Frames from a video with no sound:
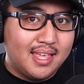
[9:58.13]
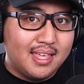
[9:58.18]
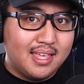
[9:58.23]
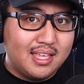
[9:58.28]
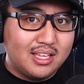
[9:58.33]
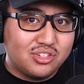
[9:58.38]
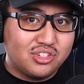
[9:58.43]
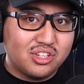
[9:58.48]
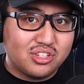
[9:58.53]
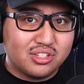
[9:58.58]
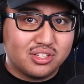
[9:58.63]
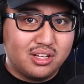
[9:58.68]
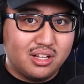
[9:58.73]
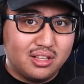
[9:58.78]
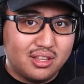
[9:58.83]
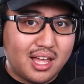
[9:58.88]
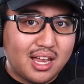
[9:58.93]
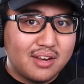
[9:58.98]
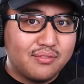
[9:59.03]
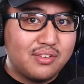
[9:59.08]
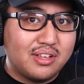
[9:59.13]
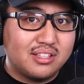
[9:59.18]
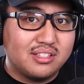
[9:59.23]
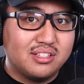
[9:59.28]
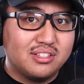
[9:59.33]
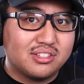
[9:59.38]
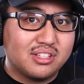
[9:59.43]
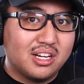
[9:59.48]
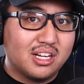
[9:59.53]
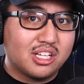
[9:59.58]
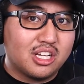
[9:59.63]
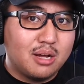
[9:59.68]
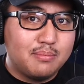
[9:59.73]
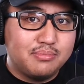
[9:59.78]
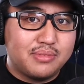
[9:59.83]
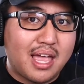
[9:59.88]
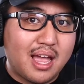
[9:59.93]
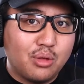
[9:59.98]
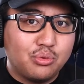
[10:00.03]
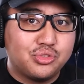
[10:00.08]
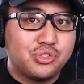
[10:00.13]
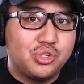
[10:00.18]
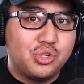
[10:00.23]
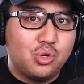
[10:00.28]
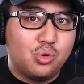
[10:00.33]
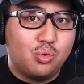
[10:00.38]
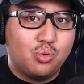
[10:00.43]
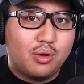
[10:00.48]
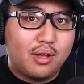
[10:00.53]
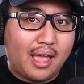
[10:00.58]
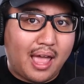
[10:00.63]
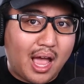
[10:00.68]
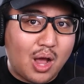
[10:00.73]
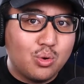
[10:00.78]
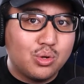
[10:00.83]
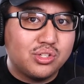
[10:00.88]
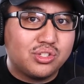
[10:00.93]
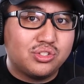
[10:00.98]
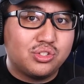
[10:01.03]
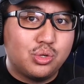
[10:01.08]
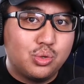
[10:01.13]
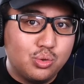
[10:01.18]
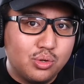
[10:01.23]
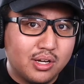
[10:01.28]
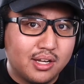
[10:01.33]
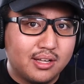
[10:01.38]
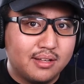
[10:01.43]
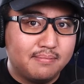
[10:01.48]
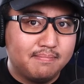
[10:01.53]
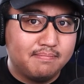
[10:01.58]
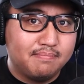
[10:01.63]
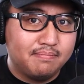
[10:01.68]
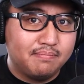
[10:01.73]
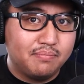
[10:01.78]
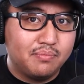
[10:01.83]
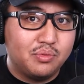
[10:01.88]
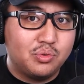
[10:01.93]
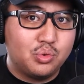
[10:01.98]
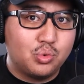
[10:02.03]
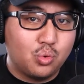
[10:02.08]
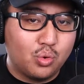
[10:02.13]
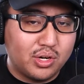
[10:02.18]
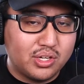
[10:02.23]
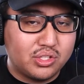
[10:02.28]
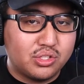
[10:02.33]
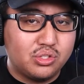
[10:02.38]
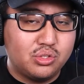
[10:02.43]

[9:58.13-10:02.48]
it's just a lot of it is going to come down to how is Tua going